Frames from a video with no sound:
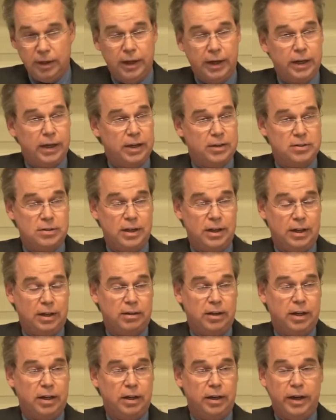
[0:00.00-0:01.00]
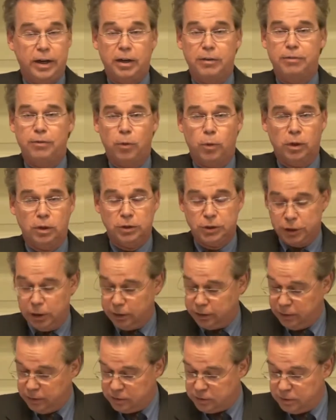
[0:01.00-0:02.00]
and he has not taken any foreign
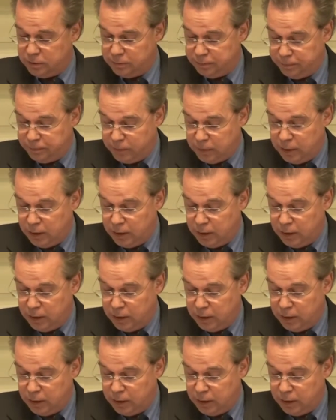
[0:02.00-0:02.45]
junkets.